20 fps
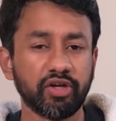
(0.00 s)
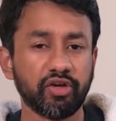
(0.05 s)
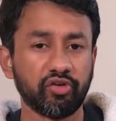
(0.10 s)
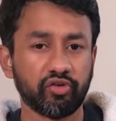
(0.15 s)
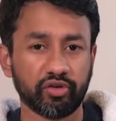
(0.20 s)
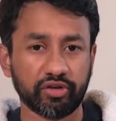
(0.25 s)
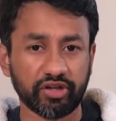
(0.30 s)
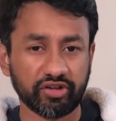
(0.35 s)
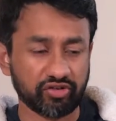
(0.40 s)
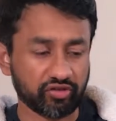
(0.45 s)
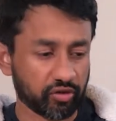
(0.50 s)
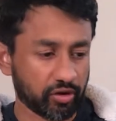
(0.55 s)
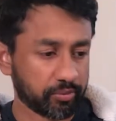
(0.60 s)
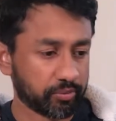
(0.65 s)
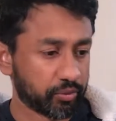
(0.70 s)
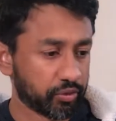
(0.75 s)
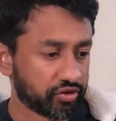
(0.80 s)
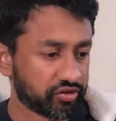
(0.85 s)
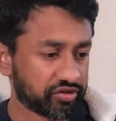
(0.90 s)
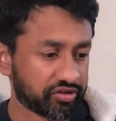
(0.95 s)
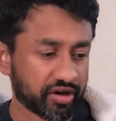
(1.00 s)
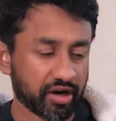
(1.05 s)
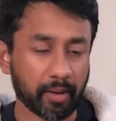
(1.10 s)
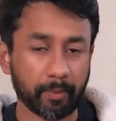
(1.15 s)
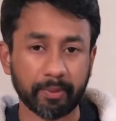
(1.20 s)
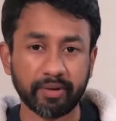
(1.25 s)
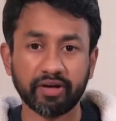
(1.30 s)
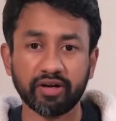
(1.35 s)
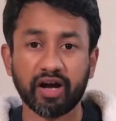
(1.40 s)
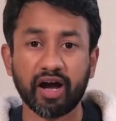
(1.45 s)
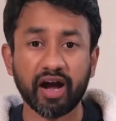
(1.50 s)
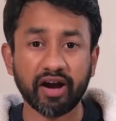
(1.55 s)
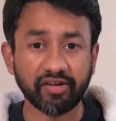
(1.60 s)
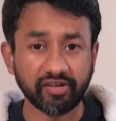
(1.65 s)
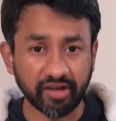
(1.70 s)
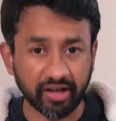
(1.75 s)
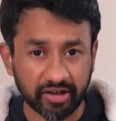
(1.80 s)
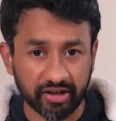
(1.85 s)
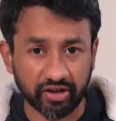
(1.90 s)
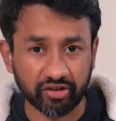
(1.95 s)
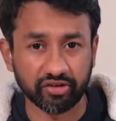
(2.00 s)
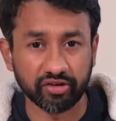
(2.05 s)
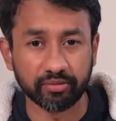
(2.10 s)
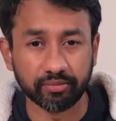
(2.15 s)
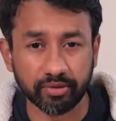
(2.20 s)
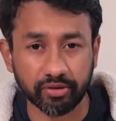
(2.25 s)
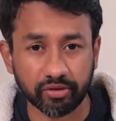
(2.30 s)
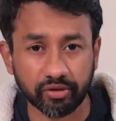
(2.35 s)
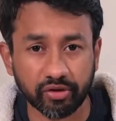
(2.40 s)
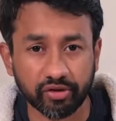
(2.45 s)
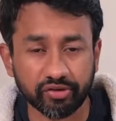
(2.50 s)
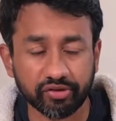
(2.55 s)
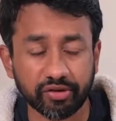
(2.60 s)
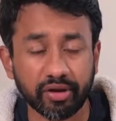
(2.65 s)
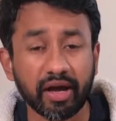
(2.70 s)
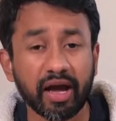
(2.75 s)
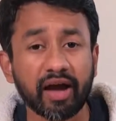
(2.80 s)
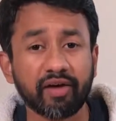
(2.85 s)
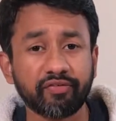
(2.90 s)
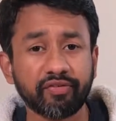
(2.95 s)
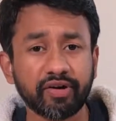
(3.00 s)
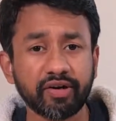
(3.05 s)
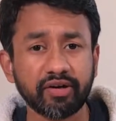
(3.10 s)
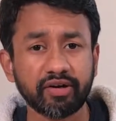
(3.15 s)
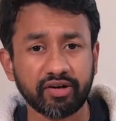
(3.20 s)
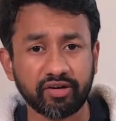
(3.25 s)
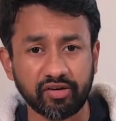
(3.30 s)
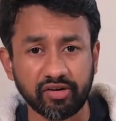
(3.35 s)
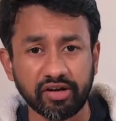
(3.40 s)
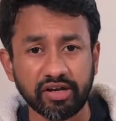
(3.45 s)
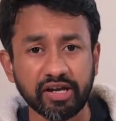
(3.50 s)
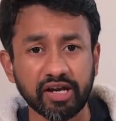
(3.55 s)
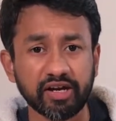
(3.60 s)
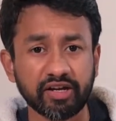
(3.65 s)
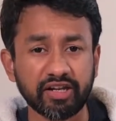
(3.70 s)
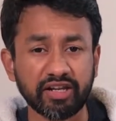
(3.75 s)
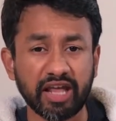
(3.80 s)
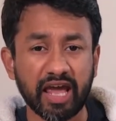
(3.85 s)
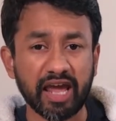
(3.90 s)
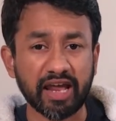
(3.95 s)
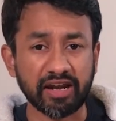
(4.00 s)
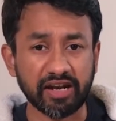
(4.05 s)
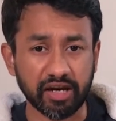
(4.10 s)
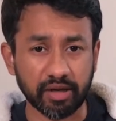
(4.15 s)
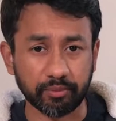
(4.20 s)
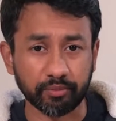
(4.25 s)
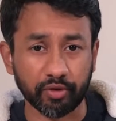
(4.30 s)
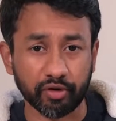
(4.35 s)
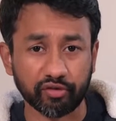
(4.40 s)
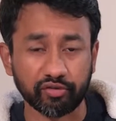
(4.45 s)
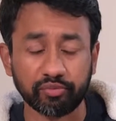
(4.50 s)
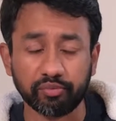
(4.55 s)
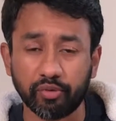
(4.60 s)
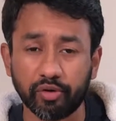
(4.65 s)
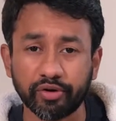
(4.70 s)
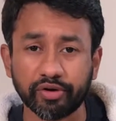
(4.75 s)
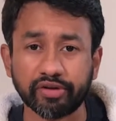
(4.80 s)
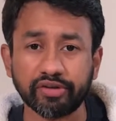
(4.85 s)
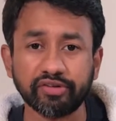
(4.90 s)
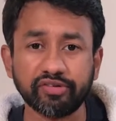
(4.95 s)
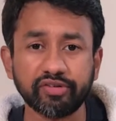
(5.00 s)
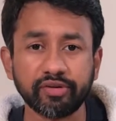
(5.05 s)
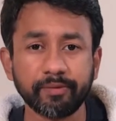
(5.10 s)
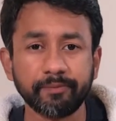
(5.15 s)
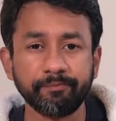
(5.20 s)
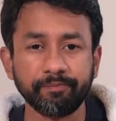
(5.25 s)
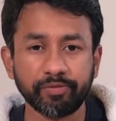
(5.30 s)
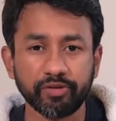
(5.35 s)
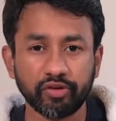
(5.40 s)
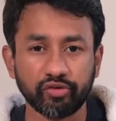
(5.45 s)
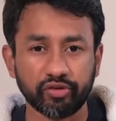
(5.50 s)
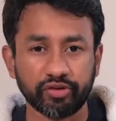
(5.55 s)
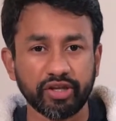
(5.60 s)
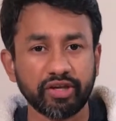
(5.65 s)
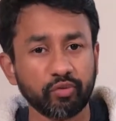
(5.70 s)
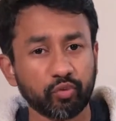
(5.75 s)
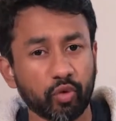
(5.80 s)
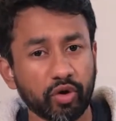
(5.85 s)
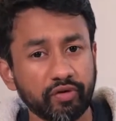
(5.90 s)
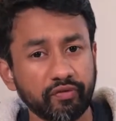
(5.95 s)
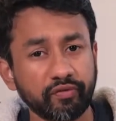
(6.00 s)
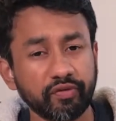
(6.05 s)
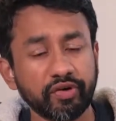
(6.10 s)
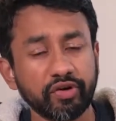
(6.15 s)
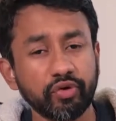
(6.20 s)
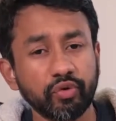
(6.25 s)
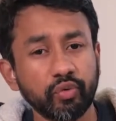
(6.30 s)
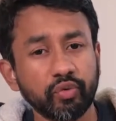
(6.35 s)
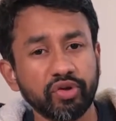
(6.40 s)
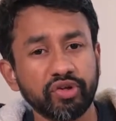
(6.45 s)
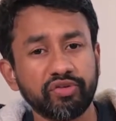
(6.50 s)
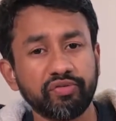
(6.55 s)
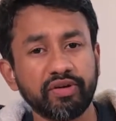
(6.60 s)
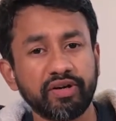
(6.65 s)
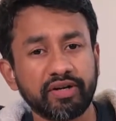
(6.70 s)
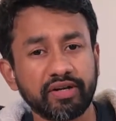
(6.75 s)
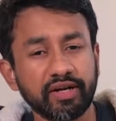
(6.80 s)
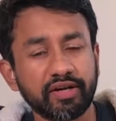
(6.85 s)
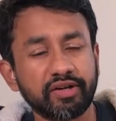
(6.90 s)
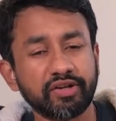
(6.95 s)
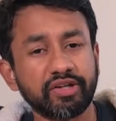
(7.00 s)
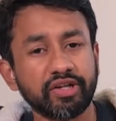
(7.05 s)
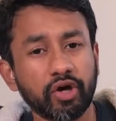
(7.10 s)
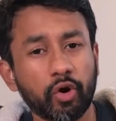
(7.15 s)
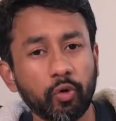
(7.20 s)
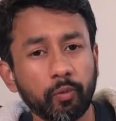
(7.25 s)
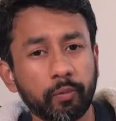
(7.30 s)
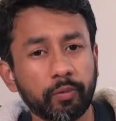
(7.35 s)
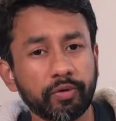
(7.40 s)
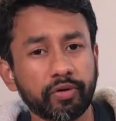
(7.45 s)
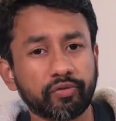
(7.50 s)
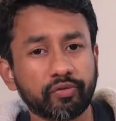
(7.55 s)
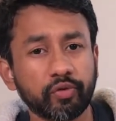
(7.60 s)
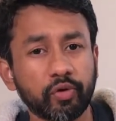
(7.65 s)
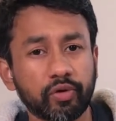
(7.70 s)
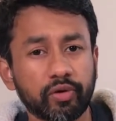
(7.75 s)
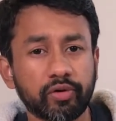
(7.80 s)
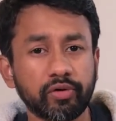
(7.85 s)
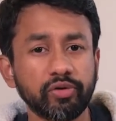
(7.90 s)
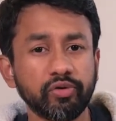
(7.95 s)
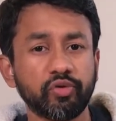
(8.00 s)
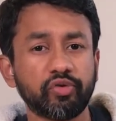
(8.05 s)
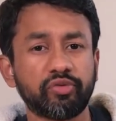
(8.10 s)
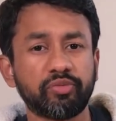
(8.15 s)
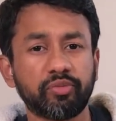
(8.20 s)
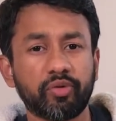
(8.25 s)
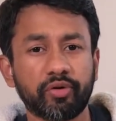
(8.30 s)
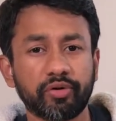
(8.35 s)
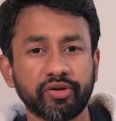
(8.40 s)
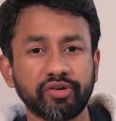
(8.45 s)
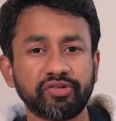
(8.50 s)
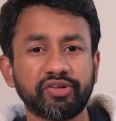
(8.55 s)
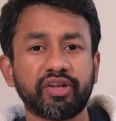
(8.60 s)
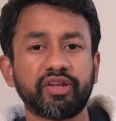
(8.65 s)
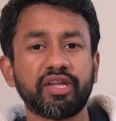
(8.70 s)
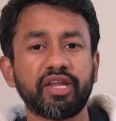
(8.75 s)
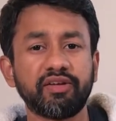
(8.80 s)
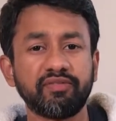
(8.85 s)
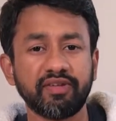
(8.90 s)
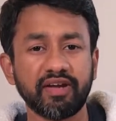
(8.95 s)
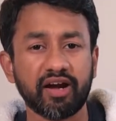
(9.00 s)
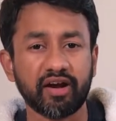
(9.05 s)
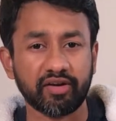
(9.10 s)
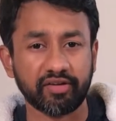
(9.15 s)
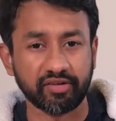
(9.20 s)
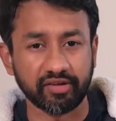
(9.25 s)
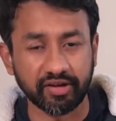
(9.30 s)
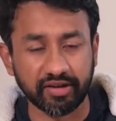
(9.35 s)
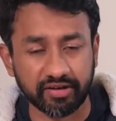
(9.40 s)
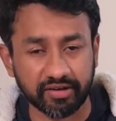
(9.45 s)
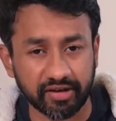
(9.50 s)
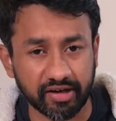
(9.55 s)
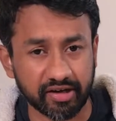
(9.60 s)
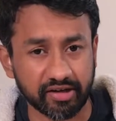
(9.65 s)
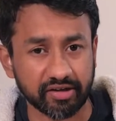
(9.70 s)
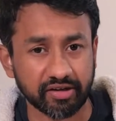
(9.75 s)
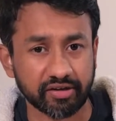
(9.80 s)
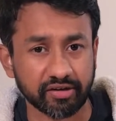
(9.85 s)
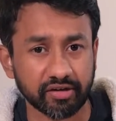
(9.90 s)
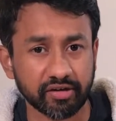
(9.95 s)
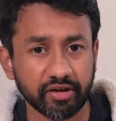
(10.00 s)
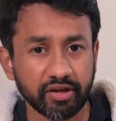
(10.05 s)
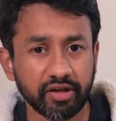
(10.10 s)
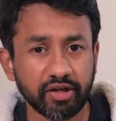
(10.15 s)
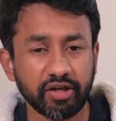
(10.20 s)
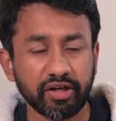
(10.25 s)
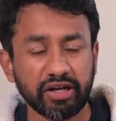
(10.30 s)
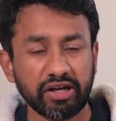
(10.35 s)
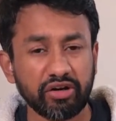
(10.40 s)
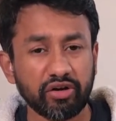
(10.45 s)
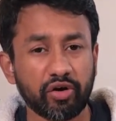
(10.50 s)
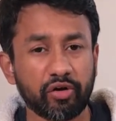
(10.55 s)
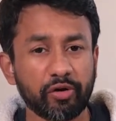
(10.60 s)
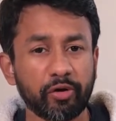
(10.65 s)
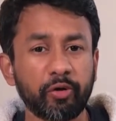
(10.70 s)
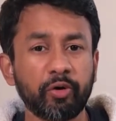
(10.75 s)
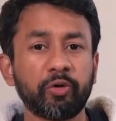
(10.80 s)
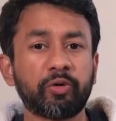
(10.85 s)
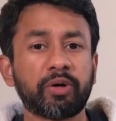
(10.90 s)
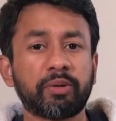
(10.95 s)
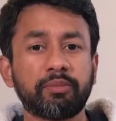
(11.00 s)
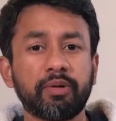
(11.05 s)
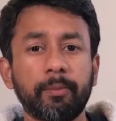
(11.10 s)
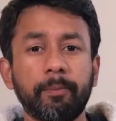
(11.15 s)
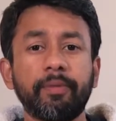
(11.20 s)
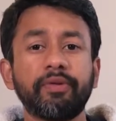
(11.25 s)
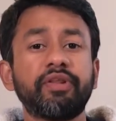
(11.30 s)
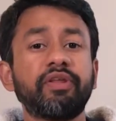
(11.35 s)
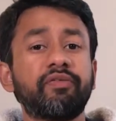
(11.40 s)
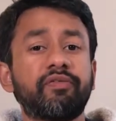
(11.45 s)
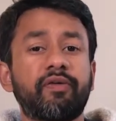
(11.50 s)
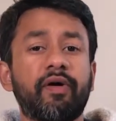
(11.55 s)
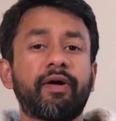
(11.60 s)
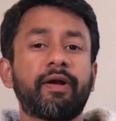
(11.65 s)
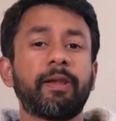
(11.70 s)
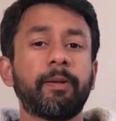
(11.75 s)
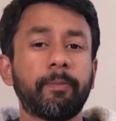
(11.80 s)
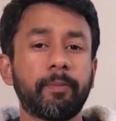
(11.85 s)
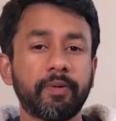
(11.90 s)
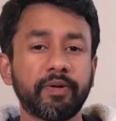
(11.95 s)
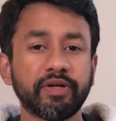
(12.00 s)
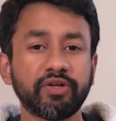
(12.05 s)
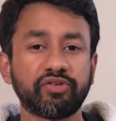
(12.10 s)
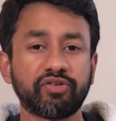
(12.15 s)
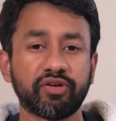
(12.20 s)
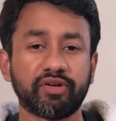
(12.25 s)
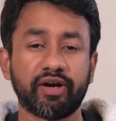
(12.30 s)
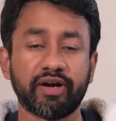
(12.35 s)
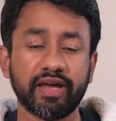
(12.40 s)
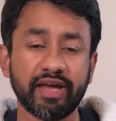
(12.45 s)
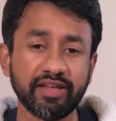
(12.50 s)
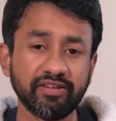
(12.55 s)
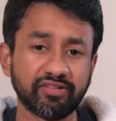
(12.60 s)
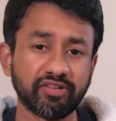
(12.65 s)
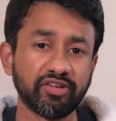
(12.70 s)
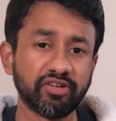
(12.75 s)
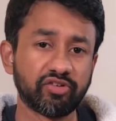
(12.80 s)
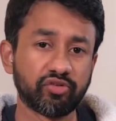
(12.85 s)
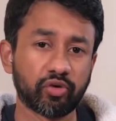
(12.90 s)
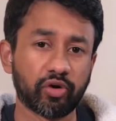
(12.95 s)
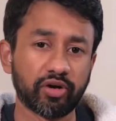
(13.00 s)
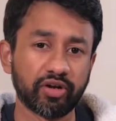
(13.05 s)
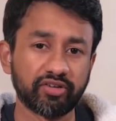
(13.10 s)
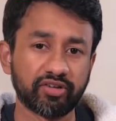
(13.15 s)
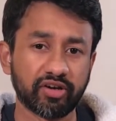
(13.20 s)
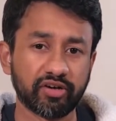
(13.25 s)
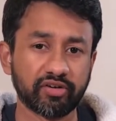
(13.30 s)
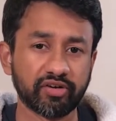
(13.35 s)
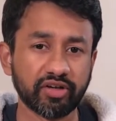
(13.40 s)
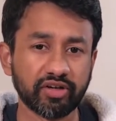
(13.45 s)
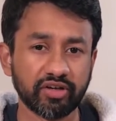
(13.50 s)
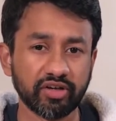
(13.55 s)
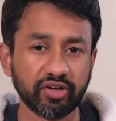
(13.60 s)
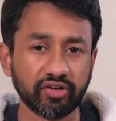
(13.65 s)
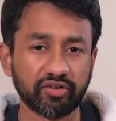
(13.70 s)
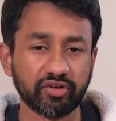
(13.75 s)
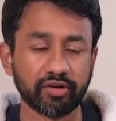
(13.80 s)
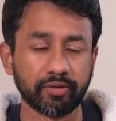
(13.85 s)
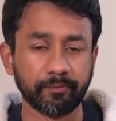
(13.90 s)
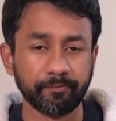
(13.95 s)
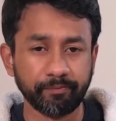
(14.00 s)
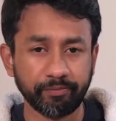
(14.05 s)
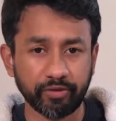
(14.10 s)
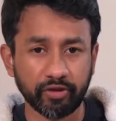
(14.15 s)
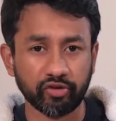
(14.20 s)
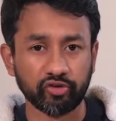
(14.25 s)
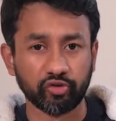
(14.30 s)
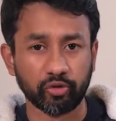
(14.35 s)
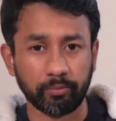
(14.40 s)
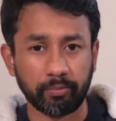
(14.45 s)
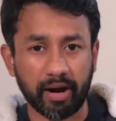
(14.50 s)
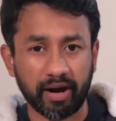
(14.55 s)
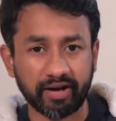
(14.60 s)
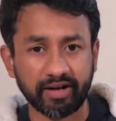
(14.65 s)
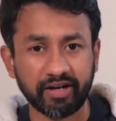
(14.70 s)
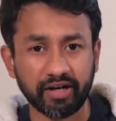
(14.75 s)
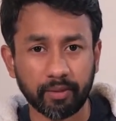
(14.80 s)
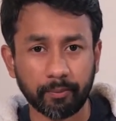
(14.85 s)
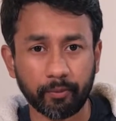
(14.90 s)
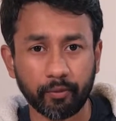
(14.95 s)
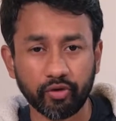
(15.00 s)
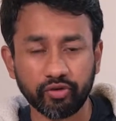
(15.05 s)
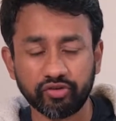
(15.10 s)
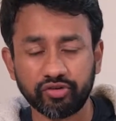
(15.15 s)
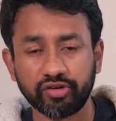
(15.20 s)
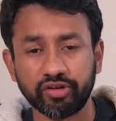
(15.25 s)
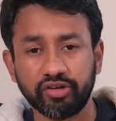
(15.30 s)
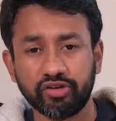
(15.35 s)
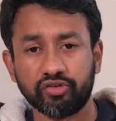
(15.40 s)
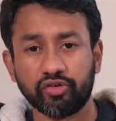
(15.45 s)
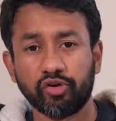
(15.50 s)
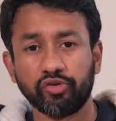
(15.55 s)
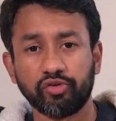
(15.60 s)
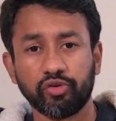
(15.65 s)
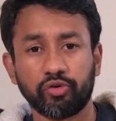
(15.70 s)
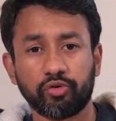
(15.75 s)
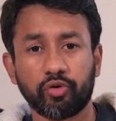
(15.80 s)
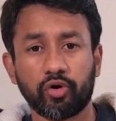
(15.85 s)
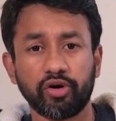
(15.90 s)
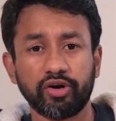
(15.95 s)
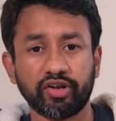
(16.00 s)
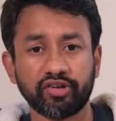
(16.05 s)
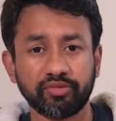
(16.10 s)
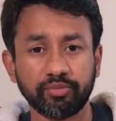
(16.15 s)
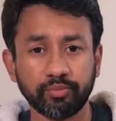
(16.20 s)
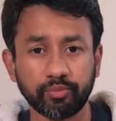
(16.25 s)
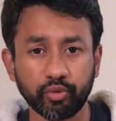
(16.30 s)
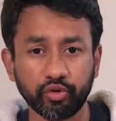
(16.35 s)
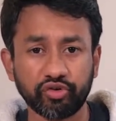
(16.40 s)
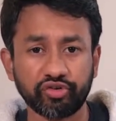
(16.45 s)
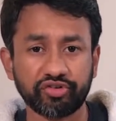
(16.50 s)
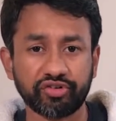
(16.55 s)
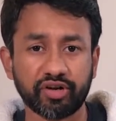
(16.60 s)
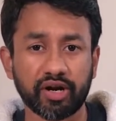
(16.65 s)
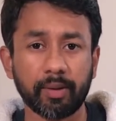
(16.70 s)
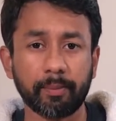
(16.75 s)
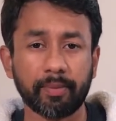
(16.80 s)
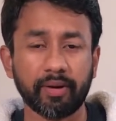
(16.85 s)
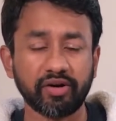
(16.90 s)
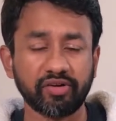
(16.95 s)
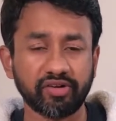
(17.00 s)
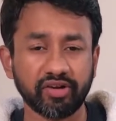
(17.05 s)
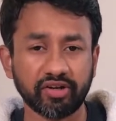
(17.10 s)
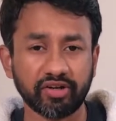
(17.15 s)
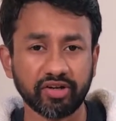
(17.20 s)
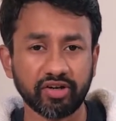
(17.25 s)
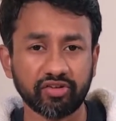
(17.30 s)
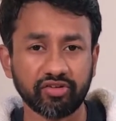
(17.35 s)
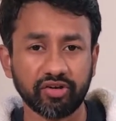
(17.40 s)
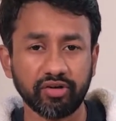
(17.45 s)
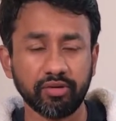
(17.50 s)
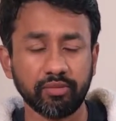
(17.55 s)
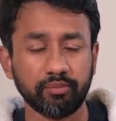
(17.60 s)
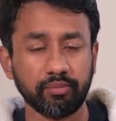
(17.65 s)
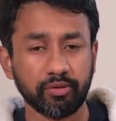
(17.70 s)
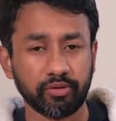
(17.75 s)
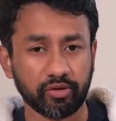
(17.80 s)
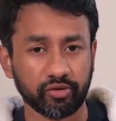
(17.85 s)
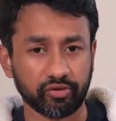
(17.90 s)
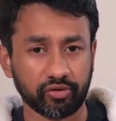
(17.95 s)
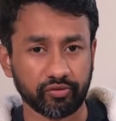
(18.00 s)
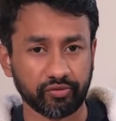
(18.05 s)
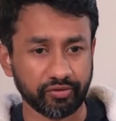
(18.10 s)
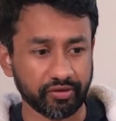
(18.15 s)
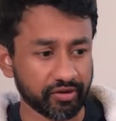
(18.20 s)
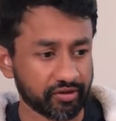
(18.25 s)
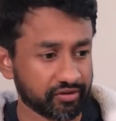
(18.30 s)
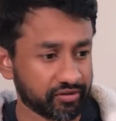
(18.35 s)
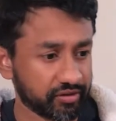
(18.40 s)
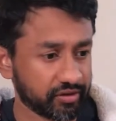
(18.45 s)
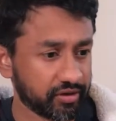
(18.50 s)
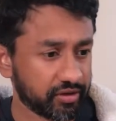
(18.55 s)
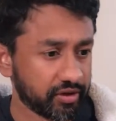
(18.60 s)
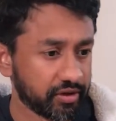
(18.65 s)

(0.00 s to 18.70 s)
So that's called bootstrapping. Aggregation because after creating n number of models, so then what we do is we take the output of all those models and then we aggregate it in order to come up with the final prediction, and hence it is called as aggregation. So batting approach is also called as bootstrap aggregation because of this.